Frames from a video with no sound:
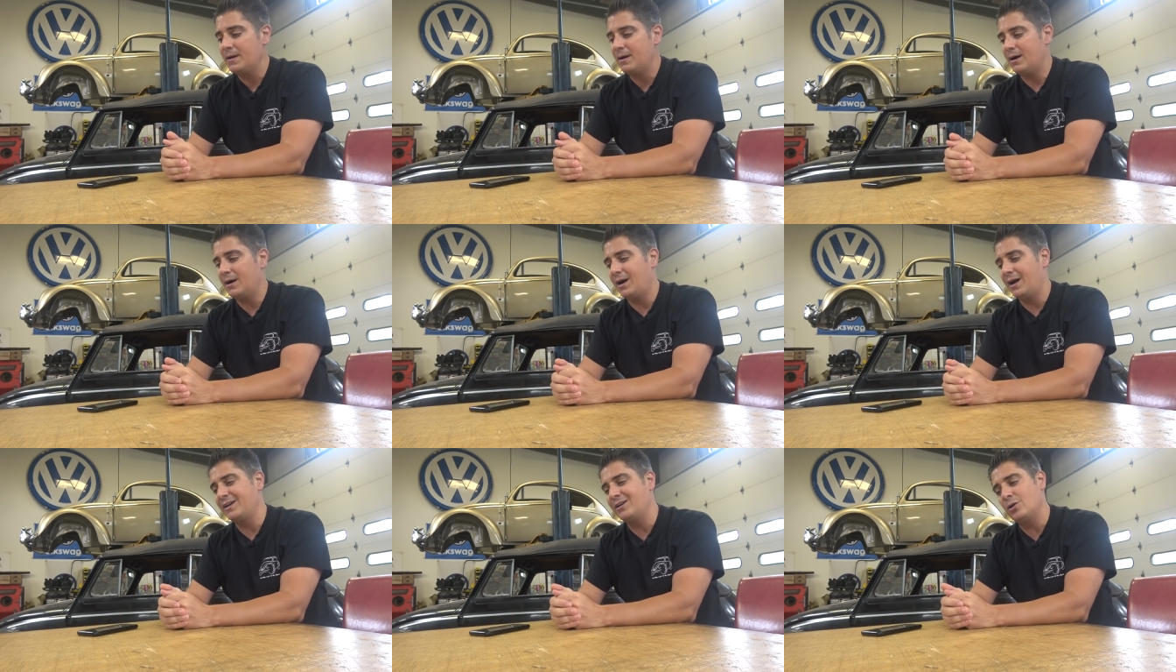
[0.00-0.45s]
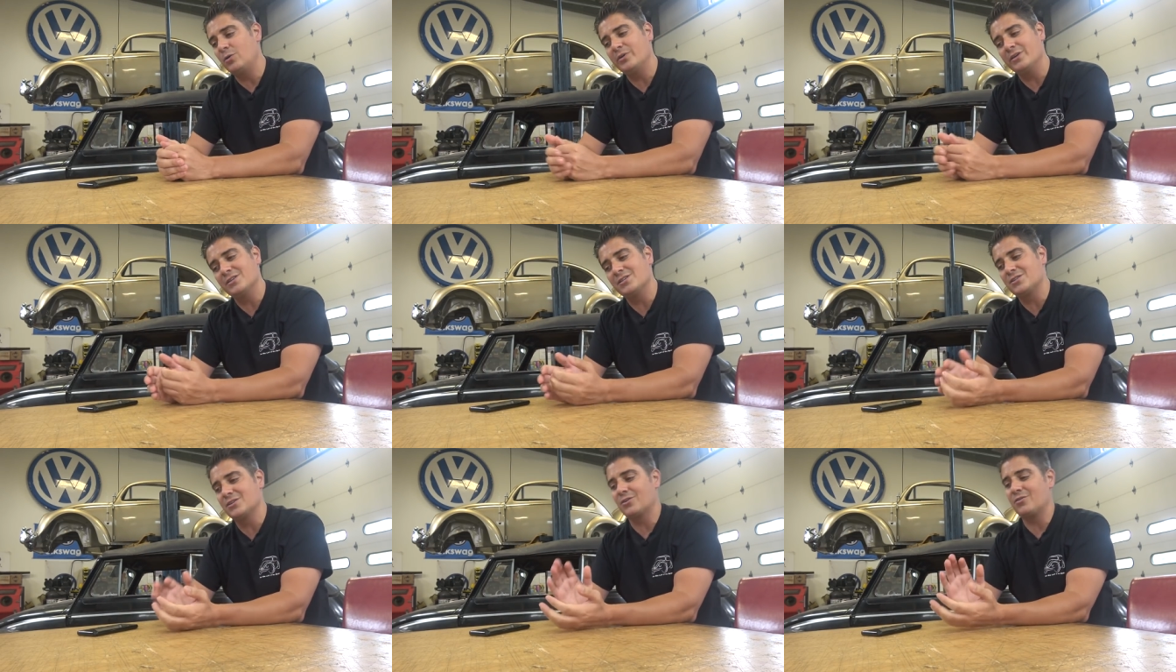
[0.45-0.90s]
I know
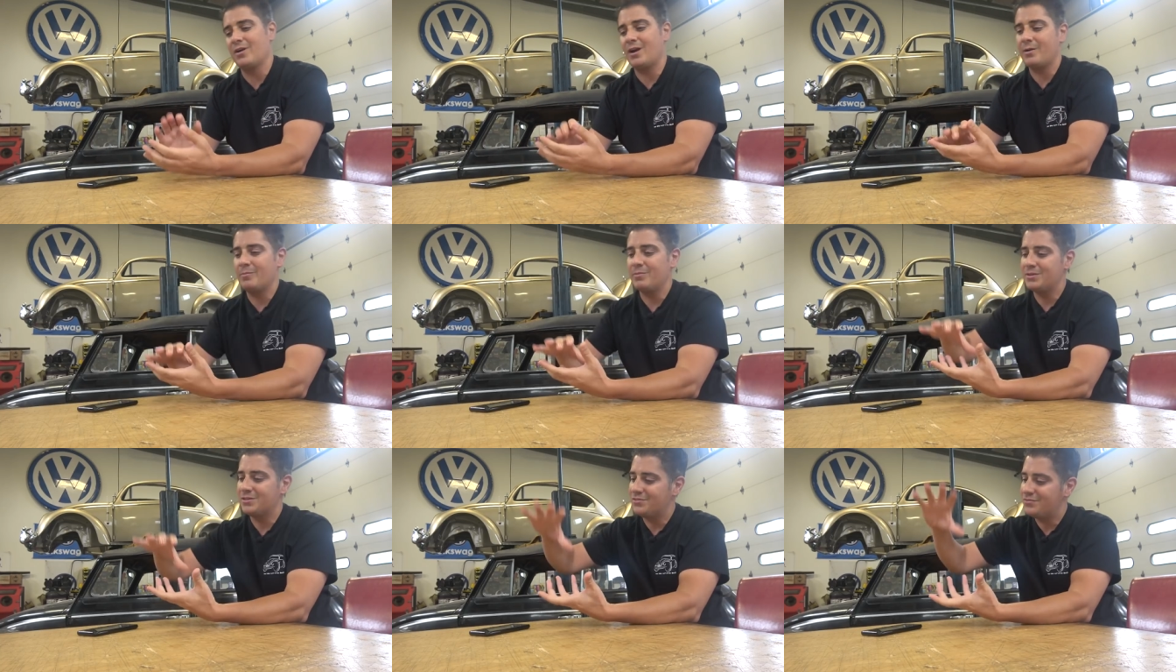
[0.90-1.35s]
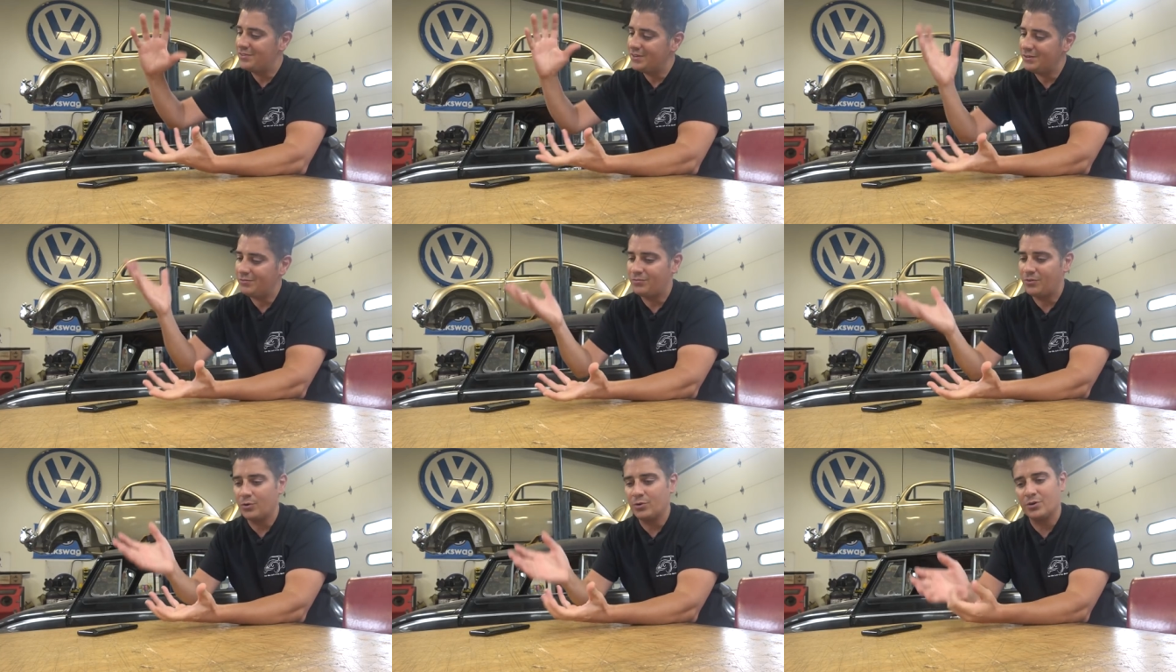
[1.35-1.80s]
Instagram is
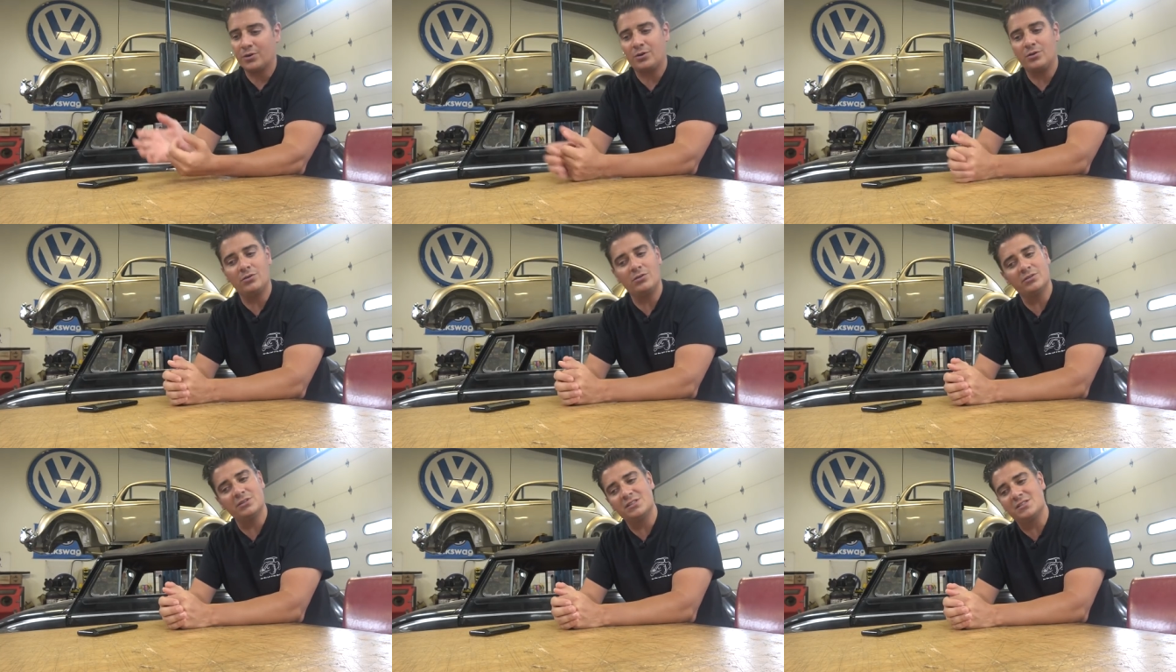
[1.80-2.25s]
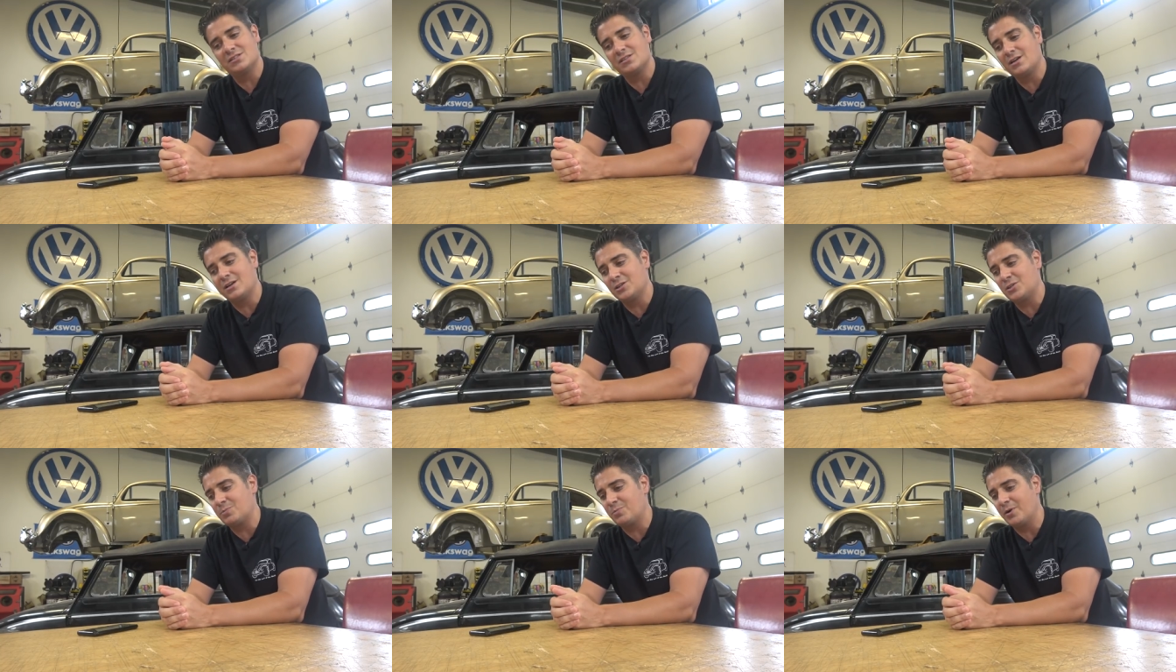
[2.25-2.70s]
vertical and
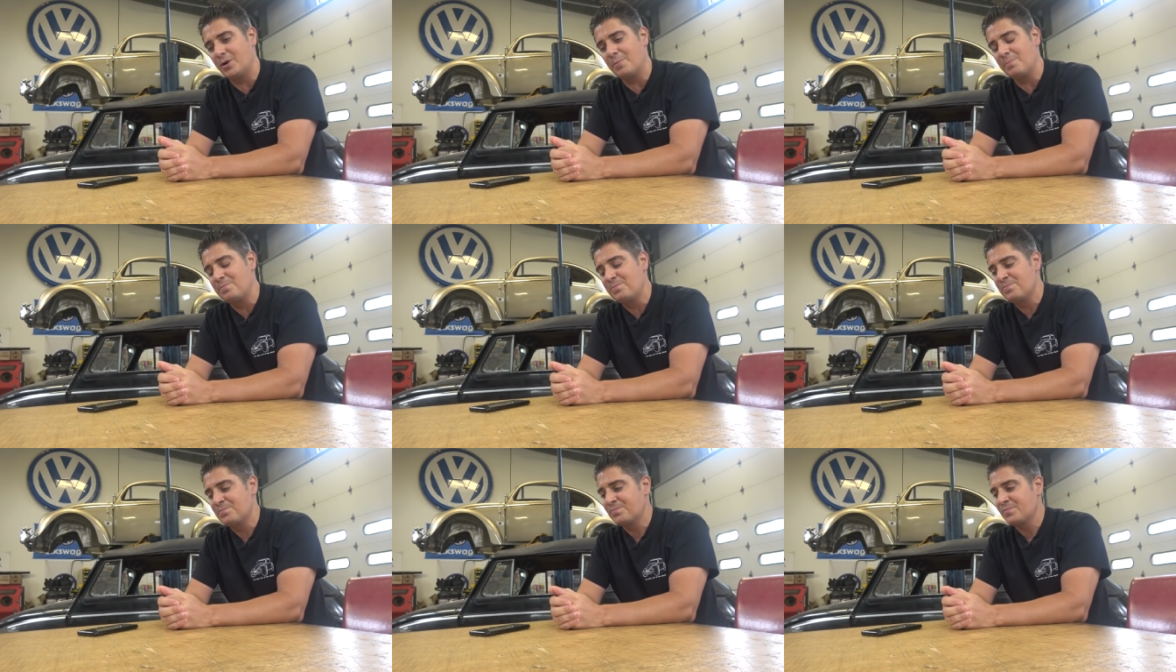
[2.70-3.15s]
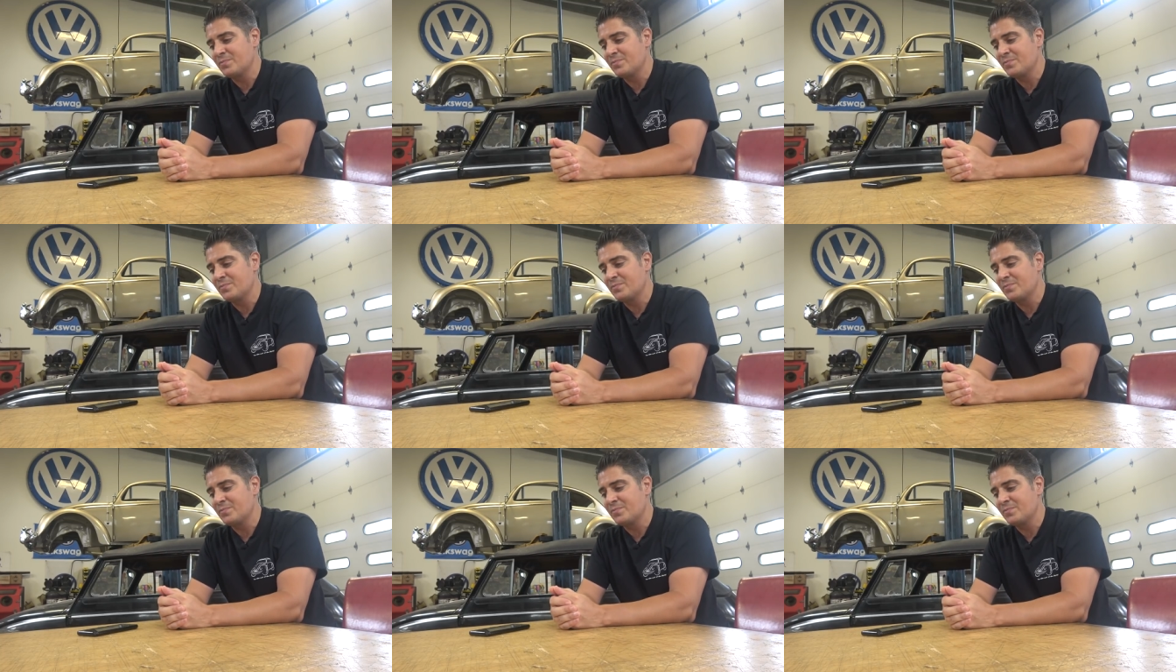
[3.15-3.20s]
such, but,